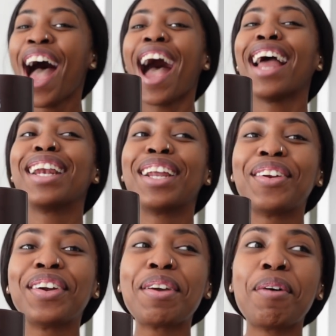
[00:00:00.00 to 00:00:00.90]
I
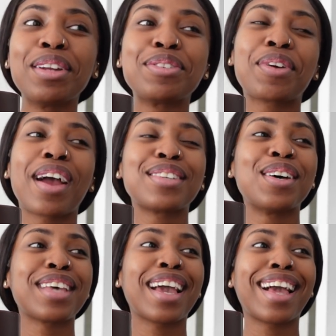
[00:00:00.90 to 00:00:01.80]
literally wanted to cry. So I
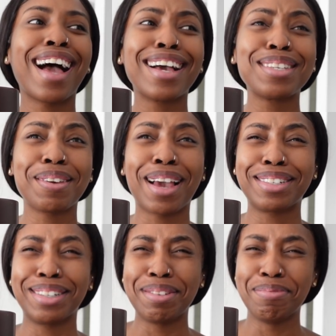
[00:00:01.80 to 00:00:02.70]
was like, guys, you
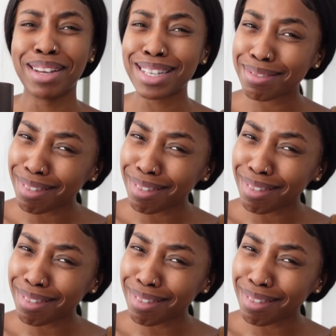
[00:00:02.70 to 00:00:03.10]
actually miss